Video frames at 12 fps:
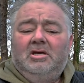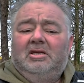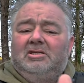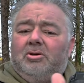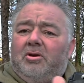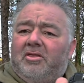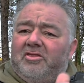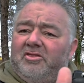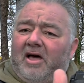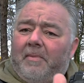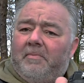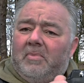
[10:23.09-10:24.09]
It's got a
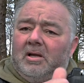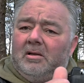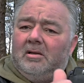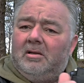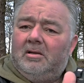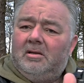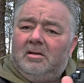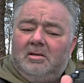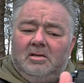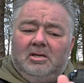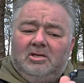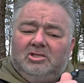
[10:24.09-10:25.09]
thumb
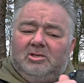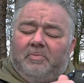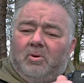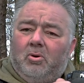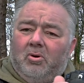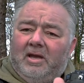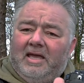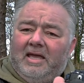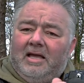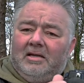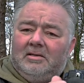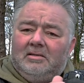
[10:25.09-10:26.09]
support here.